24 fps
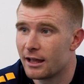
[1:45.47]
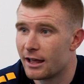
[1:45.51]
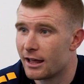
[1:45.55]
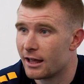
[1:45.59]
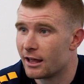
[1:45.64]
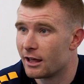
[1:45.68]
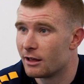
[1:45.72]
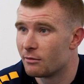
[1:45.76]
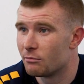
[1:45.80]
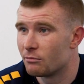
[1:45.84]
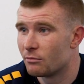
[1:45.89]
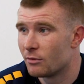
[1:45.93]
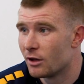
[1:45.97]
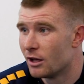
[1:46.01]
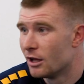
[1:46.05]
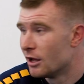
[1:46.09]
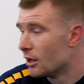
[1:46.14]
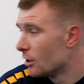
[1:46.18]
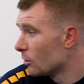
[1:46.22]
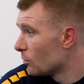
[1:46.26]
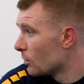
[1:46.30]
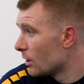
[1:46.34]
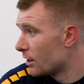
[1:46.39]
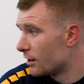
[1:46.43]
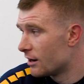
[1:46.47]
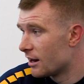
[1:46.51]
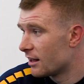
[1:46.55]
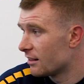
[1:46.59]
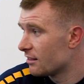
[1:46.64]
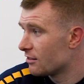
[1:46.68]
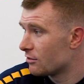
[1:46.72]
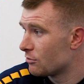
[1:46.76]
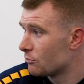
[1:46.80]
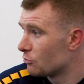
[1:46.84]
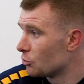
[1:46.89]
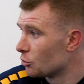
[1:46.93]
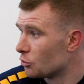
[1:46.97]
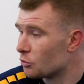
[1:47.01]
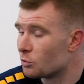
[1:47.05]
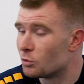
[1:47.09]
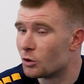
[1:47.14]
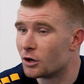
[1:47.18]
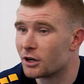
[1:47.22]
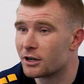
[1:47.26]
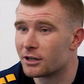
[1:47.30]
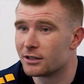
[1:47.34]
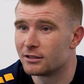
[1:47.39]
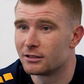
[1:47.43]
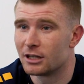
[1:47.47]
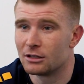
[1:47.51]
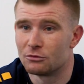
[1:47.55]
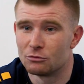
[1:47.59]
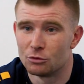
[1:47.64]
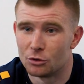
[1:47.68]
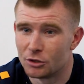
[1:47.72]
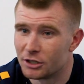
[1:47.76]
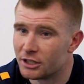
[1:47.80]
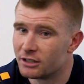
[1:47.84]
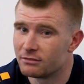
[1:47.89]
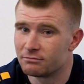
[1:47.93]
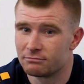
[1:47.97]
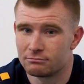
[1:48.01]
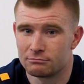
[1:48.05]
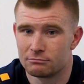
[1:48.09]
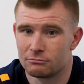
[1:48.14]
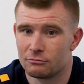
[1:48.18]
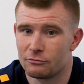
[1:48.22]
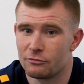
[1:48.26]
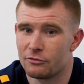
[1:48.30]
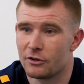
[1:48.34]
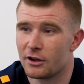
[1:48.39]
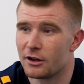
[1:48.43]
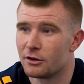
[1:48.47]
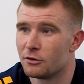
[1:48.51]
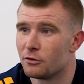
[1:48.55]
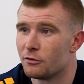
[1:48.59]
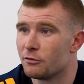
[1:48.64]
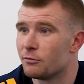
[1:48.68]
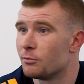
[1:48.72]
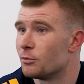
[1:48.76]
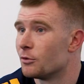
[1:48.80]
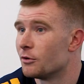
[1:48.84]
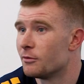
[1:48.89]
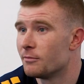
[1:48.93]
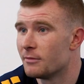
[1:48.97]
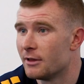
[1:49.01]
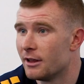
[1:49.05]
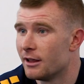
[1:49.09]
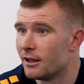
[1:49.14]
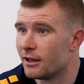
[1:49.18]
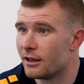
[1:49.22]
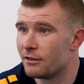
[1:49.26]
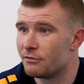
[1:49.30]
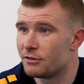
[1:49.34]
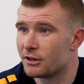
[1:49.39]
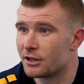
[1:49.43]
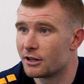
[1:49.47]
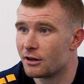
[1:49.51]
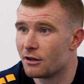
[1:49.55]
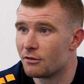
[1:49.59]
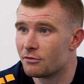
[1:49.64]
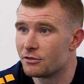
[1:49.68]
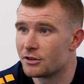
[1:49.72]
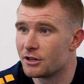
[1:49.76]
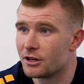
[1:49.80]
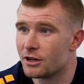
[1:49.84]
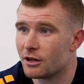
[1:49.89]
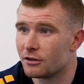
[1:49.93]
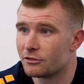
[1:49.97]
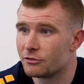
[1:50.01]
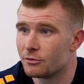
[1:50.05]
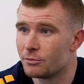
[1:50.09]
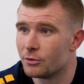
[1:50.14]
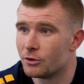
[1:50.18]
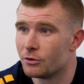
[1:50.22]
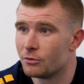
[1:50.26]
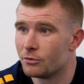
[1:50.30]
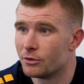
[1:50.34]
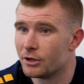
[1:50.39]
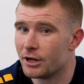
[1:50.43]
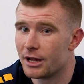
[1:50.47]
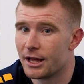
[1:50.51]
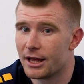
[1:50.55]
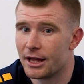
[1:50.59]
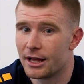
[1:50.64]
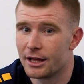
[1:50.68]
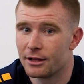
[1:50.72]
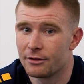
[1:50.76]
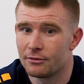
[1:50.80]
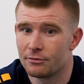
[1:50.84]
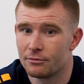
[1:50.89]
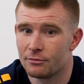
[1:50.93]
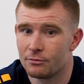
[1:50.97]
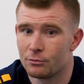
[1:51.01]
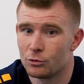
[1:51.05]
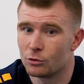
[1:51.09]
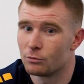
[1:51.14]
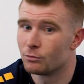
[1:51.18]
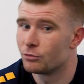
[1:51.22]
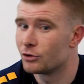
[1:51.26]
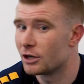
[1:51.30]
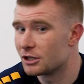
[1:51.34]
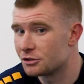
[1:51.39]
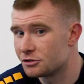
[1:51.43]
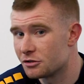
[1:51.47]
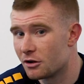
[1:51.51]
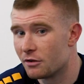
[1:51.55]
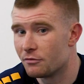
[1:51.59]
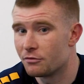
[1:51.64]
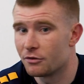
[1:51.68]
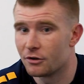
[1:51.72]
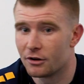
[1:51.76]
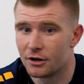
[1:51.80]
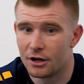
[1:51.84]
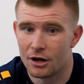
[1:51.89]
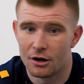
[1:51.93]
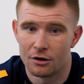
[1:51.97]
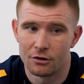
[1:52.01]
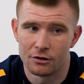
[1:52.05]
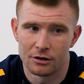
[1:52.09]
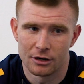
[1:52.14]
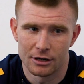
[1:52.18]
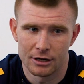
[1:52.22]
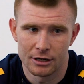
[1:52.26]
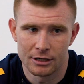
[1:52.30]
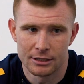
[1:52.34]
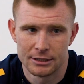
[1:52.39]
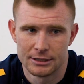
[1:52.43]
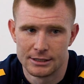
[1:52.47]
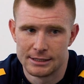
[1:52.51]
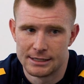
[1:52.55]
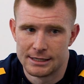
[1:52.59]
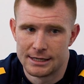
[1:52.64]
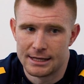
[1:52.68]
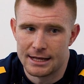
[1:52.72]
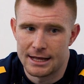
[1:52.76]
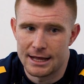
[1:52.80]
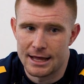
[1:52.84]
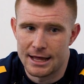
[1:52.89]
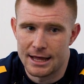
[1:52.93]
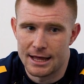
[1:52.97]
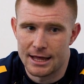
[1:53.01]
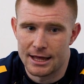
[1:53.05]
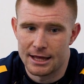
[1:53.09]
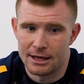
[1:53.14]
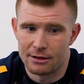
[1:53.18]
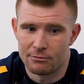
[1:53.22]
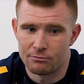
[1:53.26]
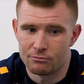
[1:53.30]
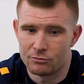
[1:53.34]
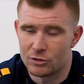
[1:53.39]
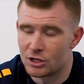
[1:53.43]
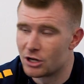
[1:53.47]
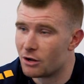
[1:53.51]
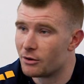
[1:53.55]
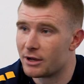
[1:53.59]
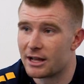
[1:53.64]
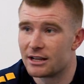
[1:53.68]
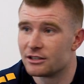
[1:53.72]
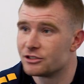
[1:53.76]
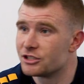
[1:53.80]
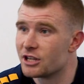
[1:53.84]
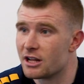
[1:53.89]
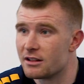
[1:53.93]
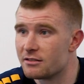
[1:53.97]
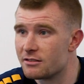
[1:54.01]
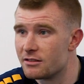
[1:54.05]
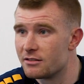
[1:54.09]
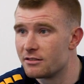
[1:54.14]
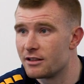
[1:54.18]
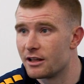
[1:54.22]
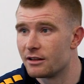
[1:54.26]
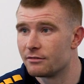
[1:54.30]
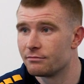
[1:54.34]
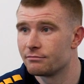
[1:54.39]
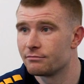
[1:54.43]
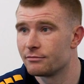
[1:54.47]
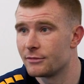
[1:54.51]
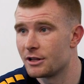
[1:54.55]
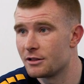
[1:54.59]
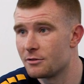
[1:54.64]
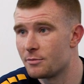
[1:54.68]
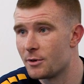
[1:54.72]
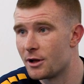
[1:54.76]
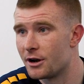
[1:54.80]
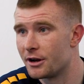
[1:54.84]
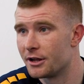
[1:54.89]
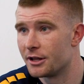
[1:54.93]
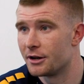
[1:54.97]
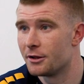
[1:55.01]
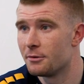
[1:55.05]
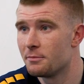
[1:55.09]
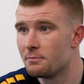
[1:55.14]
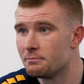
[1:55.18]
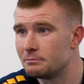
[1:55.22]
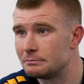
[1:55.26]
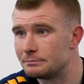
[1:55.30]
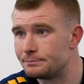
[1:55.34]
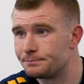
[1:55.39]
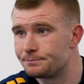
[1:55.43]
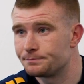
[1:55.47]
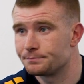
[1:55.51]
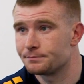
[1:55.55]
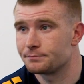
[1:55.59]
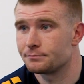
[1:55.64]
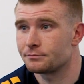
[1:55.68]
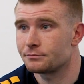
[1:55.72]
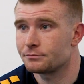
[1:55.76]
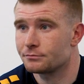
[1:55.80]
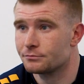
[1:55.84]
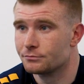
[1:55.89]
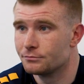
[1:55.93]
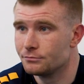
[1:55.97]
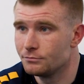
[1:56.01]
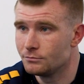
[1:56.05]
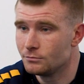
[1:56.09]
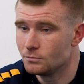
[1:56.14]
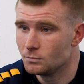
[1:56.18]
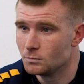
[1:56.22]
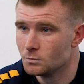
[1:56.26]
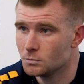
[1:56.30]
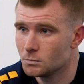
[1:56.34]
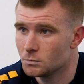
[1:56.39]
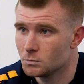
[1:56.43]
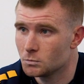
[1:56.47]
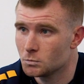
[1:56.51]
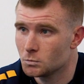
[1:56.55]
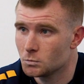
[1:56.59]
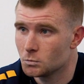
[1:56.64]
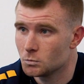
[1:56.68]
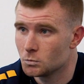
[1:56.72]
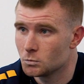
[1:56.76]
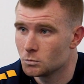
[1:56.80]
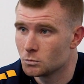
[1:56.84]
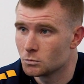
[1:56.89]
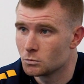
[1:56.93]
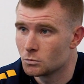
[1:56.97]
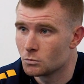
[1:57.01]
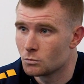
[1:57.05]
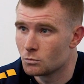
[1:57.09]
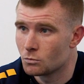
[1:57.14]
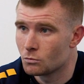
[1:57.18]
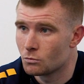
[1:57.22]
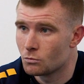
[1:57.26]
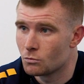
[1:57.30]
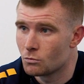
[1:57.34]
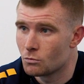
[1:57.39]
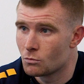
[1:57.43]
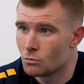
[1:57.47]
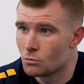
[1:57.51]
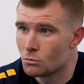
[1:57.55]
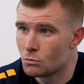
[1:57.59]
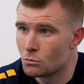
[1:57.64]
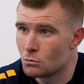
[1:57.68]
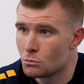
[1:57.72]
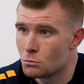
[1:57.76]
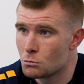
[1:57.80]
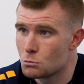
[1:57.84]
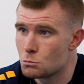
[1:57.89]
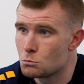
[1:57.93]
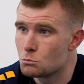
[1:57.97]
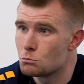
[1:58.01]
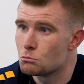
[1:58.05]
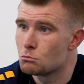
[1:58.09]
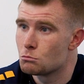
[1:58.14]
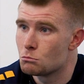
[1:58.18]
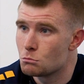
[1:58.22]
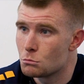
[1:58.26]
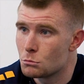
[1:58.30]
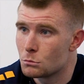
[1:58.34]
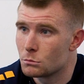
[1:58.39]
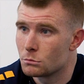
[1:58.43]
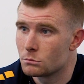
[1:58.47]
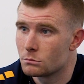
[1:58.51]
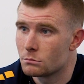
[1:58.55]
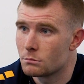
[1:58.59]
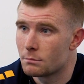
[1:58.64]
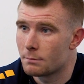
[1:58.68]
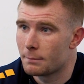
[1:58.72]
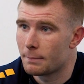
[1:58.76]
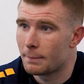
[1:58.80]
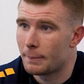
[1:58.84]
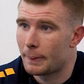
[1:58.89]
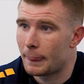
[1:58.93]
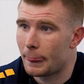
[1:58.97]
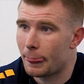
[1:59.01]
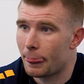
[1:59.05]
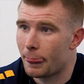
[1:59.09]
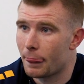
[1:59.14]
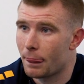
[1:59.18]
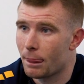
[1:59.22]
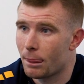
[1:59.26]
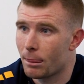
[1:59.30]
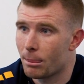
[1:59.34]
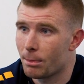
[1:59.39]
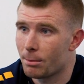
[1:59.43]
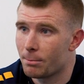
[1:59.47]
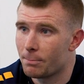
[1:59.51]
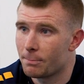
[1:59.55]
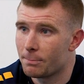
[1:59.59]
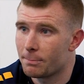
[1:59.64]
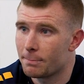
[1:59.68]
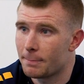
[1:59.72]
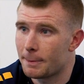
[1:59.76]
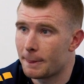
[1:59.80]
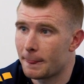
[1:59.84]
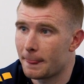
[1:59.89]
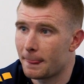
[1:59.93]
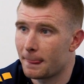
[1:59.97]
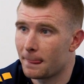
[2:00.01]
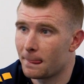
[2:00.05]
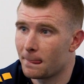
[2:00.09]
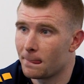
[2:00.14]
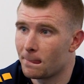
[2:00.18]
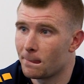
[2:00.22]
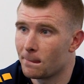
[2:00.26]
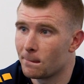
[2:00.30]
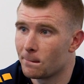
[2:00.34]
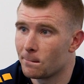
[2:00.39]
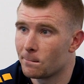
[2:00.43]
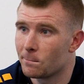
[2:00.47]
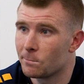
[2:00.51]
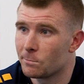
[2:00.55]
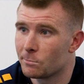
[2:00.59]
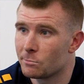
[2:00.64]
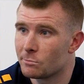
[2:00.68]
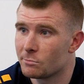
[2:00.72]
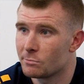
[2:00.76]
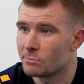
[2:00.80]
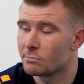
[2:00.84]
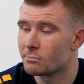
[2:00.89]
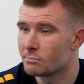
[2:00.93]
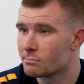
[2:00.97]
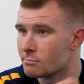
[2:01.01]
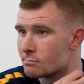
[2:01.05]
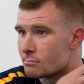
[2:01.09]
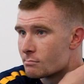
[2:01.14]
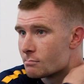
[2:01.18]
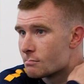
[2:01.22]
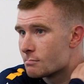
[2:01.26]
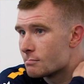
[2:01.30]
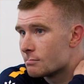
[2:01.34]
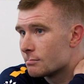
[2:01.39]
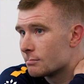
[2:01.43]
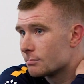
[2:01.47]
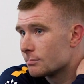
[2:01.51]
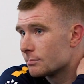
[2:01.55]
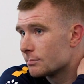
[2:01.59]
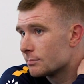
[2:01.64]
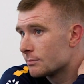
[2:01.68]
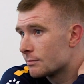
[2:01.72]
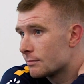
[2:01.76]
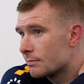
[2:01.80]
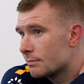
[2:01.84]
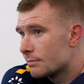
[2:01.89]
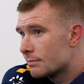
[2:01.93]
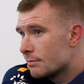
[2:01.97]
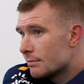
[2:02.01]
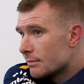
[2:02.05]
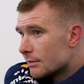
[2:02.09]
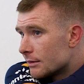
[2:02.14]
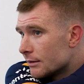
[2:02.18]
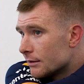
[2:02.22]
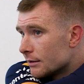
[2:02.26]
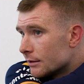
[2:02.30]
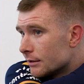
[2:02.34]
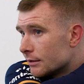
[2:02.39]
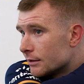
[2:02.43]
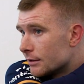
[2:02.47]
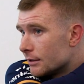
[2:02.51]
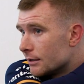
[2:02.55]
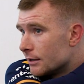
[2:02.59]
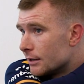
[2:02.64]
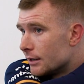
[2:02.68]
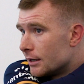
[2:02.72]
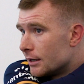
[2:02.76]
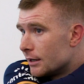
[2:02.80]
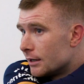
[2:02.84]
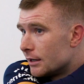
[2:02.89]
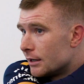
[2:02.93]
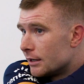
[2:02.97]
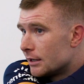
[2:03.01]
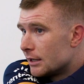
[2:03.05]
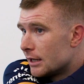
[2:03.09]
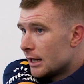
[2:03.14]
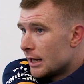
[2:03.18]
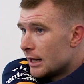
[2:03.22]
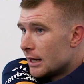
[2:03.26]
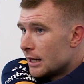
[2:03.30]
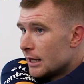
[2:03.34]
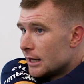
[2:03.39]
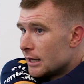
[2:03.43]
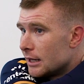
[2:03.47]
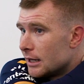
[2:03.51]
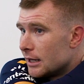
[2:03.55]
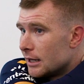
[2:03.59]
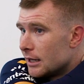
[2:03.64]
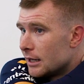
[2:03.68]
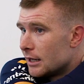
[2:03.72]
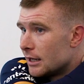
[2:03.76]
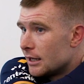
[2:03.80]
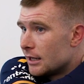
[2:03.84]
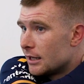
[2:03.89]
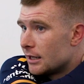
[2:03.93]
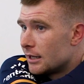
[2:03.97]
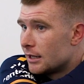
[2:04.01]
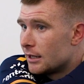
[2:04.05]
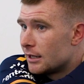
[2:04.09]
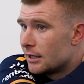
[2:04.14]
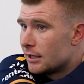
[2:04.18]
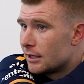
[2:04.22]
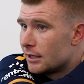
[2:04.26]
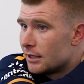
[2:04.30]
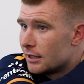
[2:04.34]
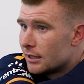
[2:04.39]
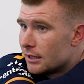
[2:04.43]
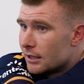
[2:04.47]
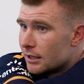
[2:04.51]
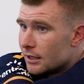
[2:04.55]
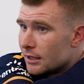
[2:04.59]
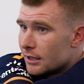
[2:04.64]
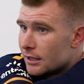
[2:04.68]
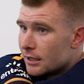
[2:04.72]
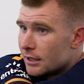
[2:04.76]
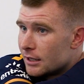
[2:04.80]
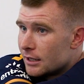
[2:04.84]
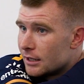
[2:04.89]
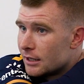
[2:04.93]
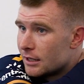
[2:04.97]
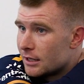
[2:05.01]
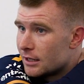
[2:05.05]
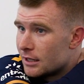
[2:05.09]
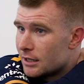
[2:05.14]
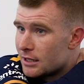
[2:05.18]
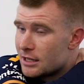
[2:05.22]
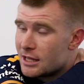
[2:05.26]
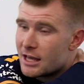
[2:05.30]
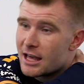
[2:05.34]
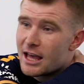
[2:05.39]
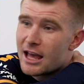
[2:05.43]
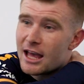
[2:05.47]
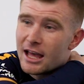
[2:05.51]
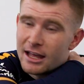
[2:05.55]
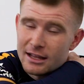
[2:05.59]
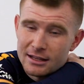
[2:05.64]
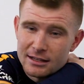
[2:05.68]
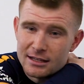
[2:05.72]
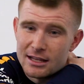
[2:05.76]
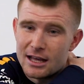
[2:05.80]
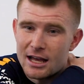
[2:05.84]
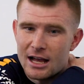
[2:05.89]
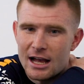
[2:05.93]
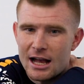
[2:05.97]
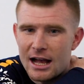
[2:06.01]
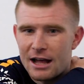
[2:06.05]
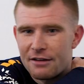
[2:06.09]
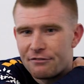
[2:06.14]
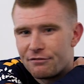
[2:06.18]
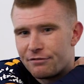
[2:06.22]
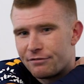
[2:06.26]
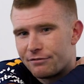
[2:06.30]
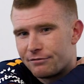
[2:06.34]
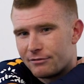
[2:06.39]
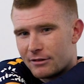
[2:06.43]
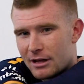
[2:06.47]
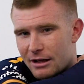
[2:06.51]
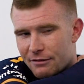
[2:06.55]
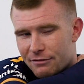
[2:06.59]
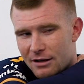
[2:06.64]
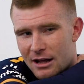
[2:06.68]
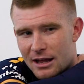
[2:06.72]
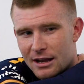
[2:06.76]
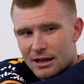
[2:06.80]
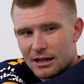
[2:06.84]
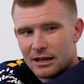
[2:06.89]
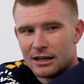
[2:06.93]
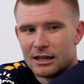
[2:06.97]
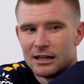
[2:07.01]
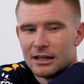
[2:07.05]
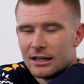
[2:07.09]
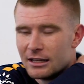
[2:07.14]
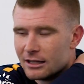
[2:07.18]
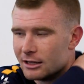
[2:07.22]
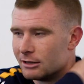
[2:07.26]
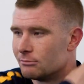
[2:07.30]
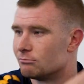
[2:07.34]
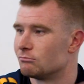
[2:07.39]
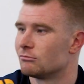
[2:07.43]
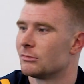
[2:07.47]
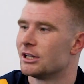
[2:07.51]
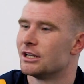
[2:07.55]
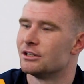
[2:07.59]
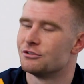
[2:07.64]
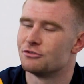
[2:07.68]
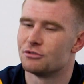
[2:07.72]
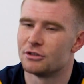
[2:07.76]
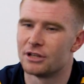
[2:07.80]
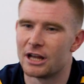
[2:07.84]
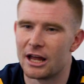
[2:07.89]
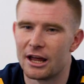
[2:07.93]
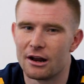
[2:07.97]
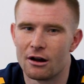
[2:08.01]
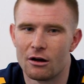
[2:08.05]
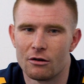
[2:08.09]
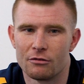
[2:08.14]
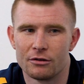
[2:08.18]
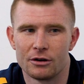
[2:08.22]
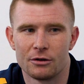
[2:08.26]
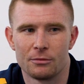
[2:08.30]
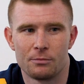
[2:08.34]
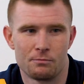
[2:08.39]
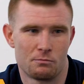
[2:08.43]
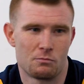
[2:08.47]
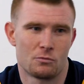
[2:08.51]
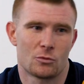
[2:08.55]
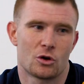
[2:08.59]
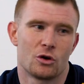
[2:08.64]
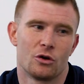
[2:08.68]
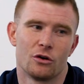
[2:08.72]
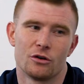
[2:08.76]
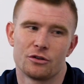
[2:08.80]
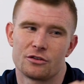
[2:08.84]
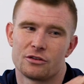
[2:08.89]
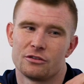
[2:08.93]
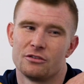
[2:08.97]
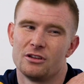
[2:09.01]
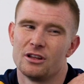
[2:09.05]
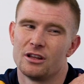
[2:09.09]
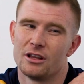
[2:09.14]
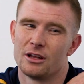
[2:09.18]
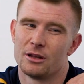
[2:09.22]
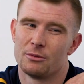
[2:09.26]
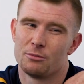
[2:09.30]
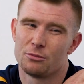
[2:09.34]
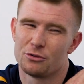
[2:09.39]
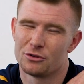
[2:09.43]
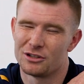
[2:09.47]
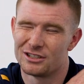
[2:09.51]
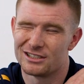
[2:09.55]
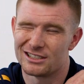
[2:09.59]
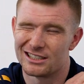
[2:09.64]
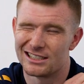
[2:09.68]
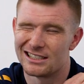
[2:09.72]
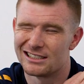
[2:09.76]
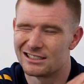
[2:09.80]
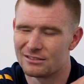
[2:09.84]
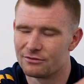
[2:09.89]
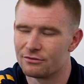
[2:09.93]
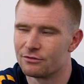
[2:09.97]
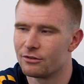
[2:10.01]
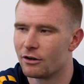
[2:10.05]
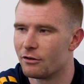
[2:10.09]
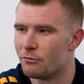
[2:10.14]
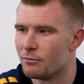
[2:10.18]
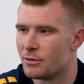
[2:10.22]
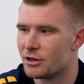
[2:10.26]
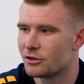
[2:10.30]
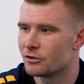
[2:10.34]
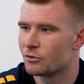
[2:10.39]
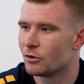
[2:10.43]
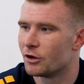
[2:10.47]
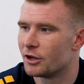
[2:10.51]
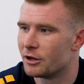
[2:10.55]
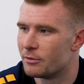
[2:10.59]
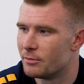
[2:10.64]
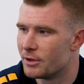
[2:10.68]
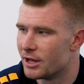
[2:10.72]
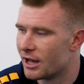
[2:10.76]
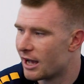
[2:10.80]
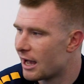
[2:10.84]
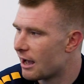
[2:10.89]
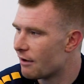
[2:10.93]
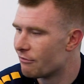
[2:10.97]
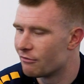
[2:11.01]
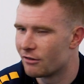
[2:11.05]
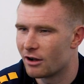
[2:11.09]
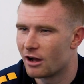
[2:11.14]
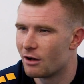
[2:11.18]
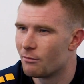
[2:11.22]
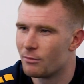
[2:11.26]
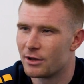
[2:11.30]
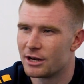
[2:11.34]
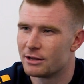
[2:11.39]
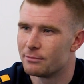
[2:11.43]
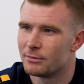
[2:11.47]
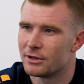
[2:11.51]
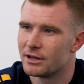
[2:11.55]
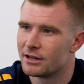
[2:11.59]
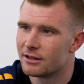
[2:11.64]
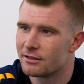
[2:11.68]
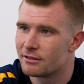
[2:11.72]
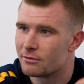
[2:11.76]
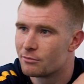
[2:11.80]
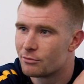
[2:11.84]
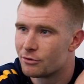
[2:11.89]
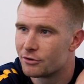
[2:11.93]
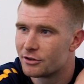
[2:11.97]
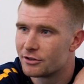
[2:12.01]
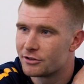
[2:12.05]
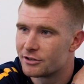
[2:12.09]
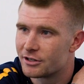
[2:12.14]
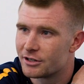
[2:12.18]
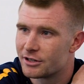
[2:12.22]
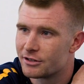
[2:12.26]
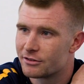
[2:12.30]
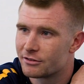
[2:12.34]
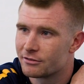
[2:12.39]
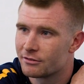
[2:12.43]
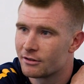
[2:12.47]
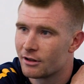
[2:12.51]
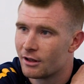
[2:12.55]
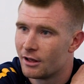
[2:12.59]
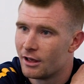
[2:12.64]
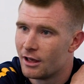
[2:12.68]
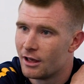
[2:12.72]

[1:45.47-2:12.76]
Um, whether that's just working and running, fair enough. But if you can obviously contribute with uh, putting pressure on for a goal or um, you know getting chances, then that's better, you know we didn't see you dress for PC and we didn't see you start today. That was a surprise for me personally. Hmm. Can you talk us through? Was there injury? Was there a knock? Were you just returning to fitness? What was going on? Yeah, yeah. I have I've had a little injury then over the course of the preseason. I've missed quite a bit. I haven't got many minutes in preseason.